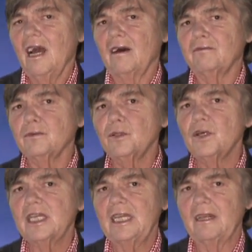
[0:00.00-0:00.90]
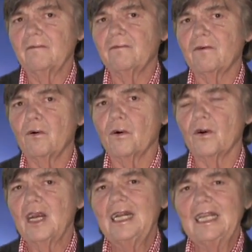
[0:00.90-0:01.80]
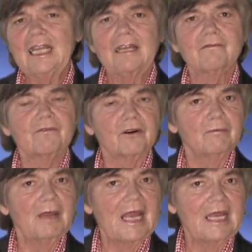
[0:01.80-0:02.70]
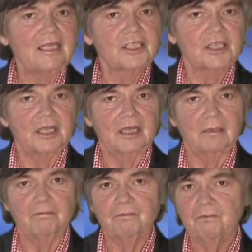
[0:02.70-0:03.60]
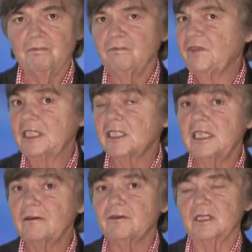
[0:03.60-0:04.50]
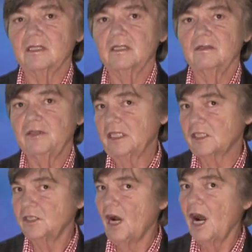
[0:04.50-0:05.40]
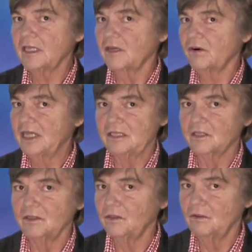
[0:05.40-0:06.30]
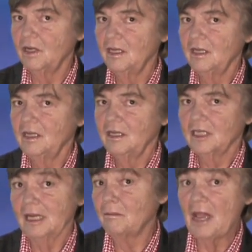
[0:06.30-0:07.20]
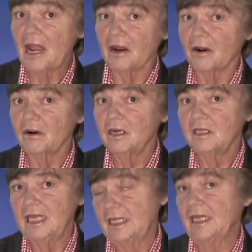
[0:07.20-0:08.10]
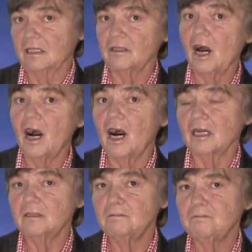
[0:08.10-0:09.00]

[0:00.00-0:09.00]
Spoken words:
of looking for information that's different, that's not going to compare and get along.